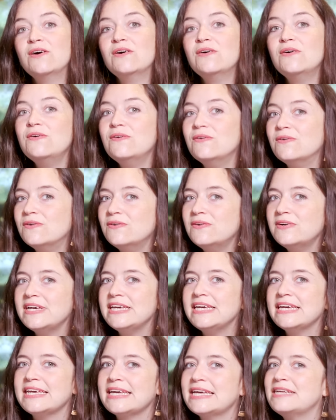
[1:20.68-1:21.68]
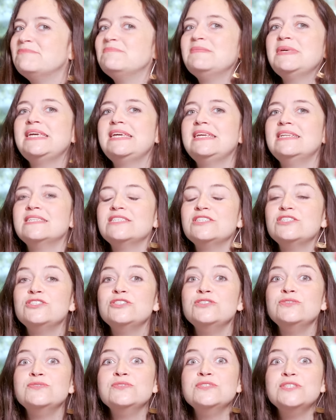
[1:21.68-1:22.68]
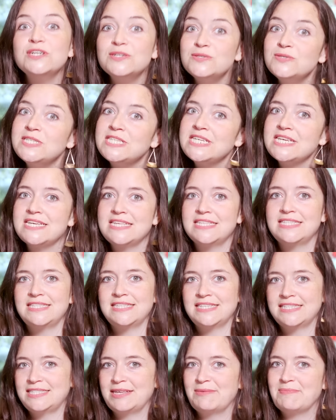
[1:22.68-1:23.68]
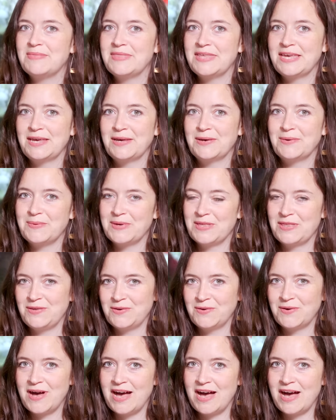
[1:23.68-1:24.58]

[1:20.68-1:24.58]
Or it can mean to notice something with your